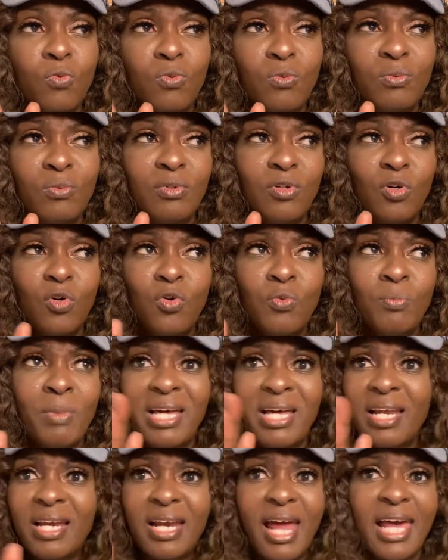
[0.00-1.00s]
who
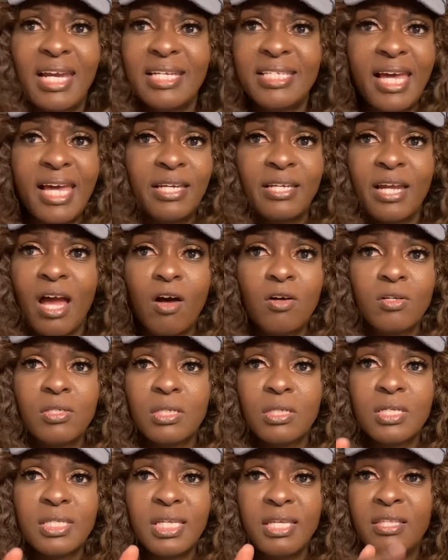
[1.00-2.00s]
might not have had a dad in the house,
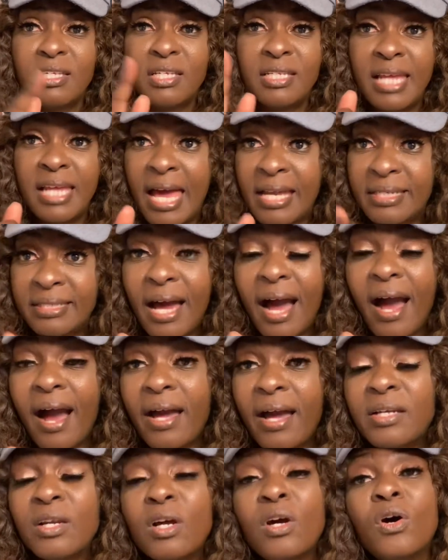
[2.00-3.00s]
because either dad
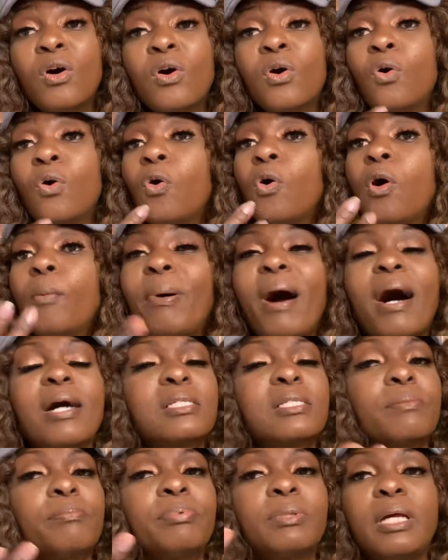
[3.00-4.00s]
died or
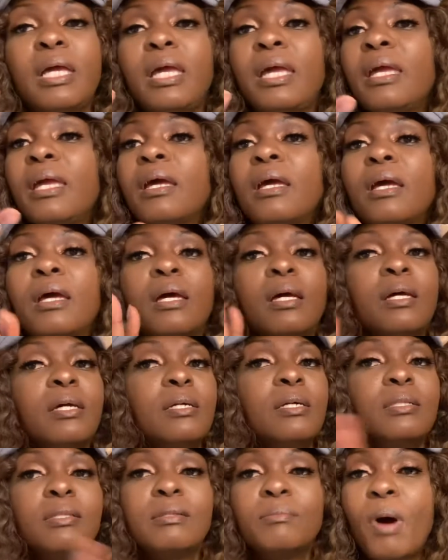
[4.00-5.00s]
possibly
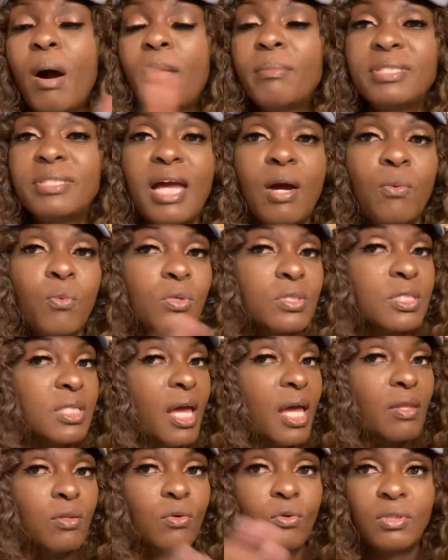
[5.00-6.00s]
mom and dad weren't
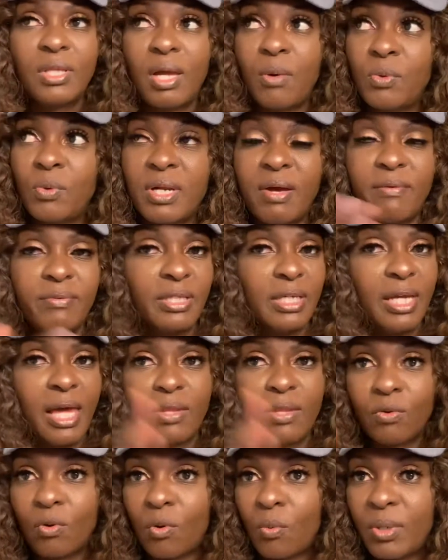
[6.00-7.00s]
together, or they were never
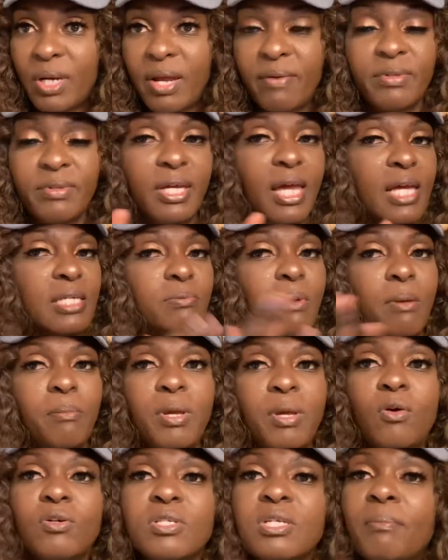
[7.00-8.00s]
together, or whatever the case may
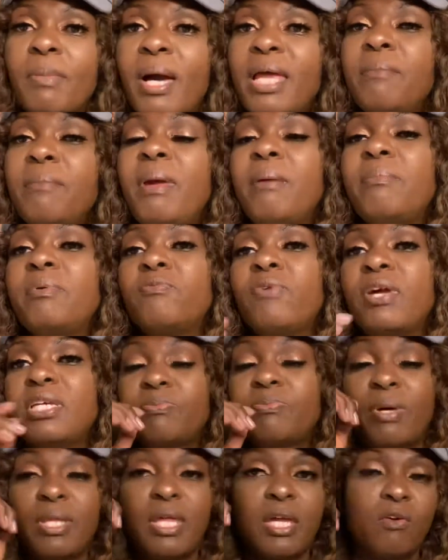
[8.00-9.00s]
be, or somebody may be raised
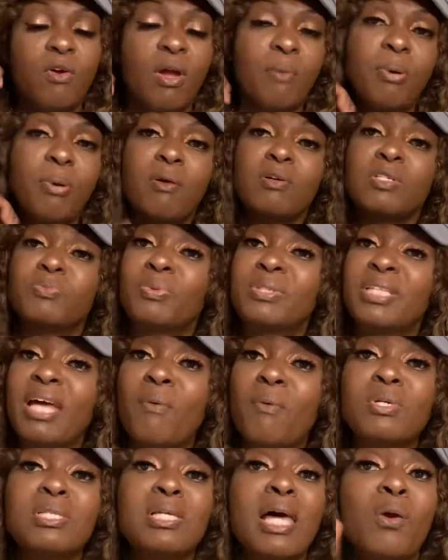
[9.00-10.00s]
by their grandparents. But
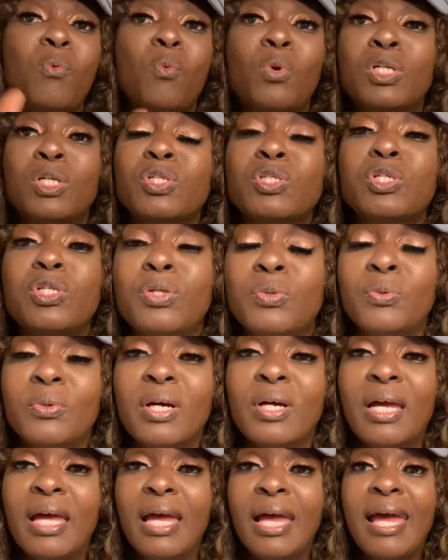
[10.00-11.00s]
that was like 1 or 2.
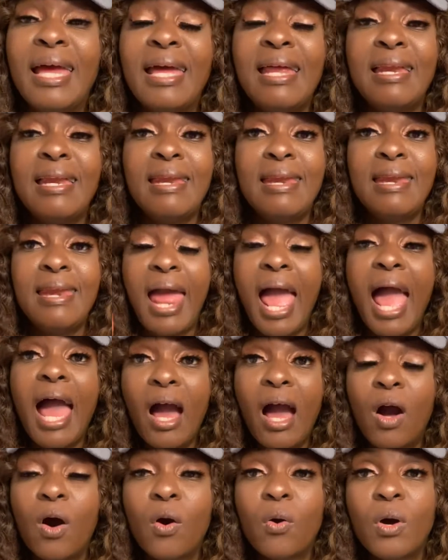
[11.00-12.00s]

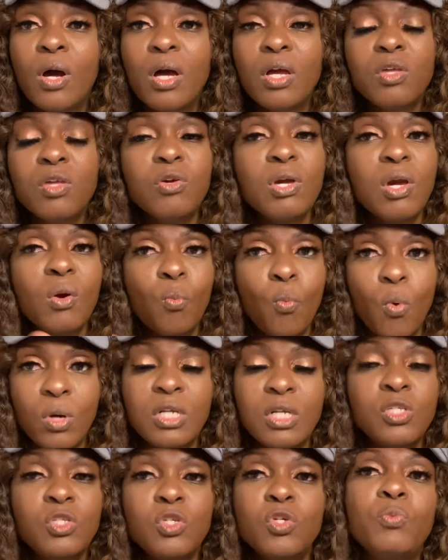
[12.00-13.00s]
Now you get 1
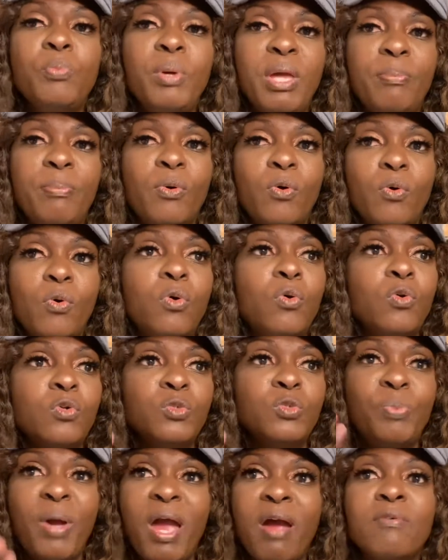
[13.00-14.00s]
or 2 people
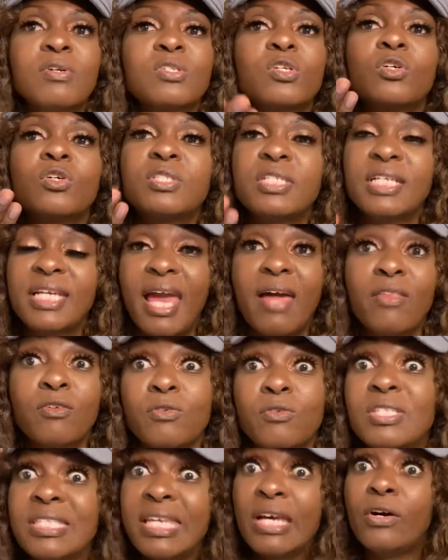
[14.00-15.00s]
whose parents are together
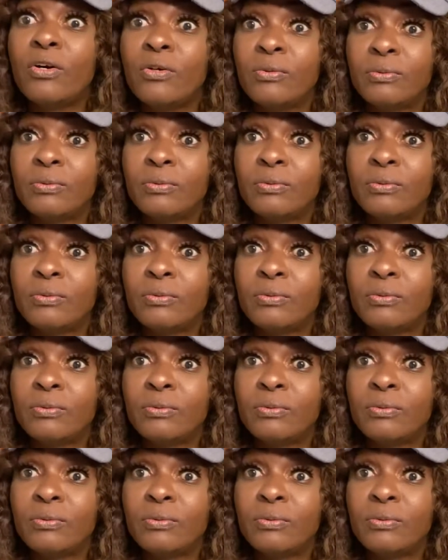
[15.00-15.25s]
still.